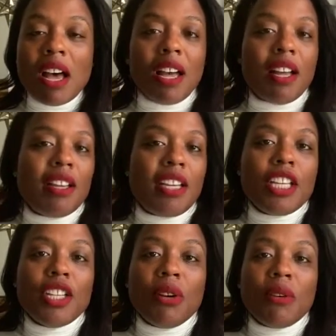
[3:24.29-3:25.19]

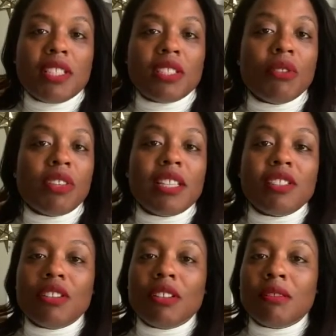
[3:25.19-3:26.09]
And so these
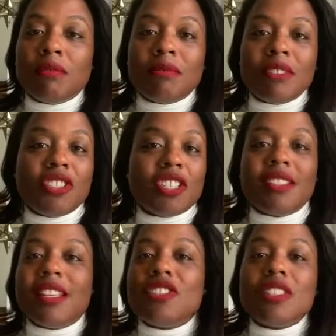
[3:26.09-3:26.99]
are
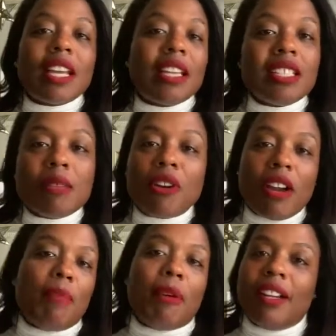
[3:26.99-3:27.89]
just like in the
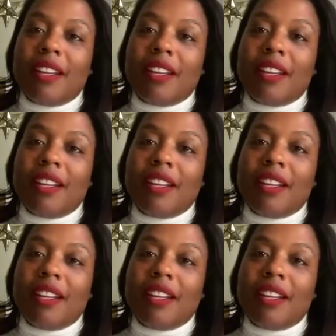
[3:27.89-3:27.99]
Democrat Party,